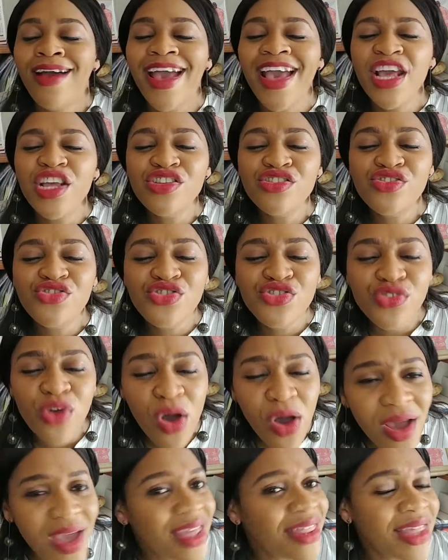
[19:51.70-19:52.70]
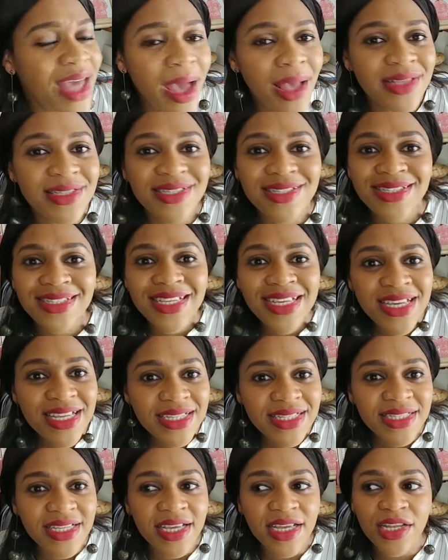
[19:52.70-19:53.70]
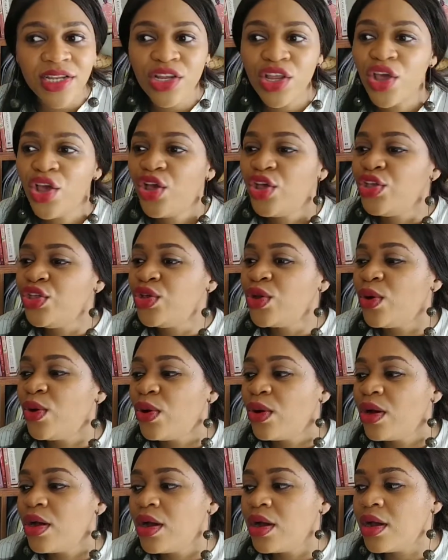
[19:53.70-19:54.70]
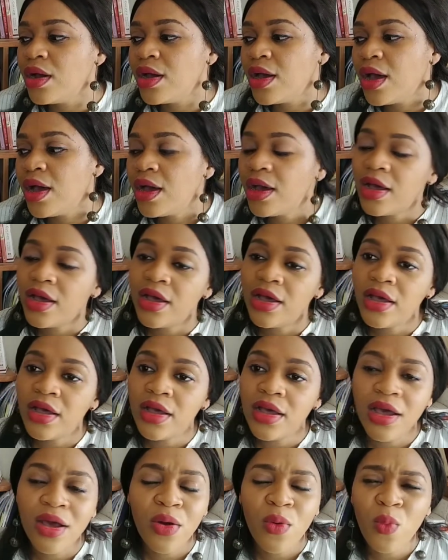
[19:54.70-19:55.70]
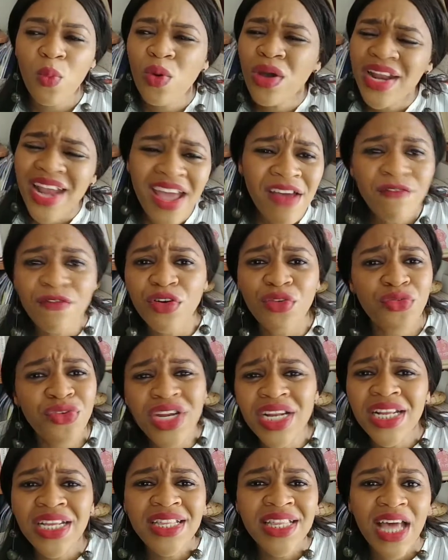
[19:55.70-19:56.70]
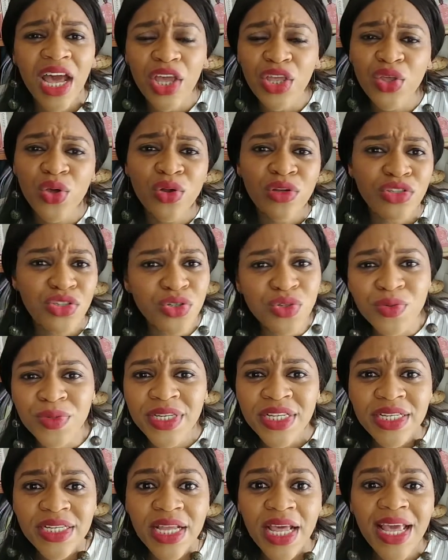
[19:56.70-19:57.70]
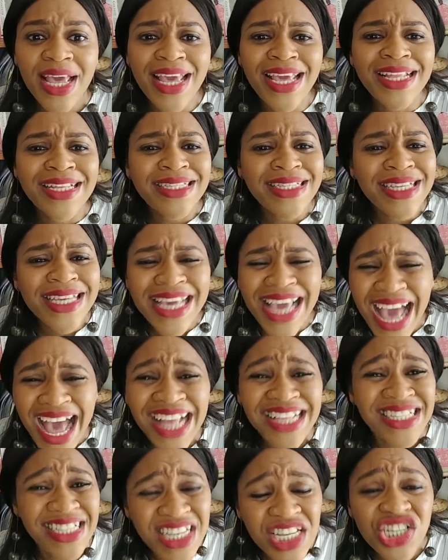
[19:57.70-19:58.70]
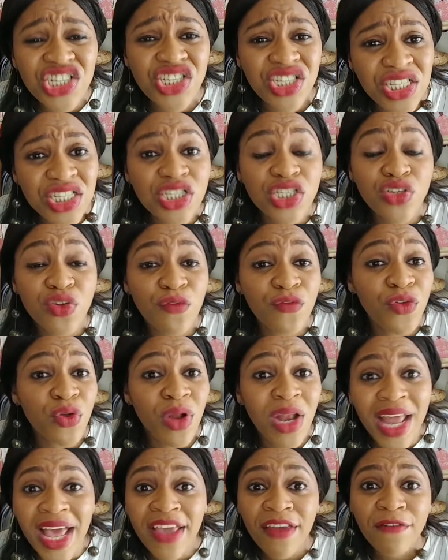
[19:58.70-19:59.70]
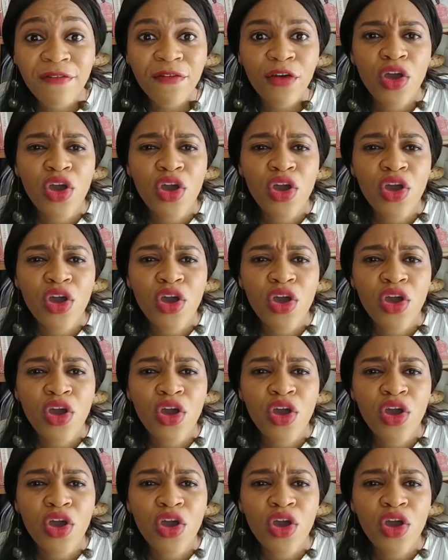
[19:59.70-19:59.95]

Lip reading: Enjoy that season. Your whatever really that you're doing. At each season of your life.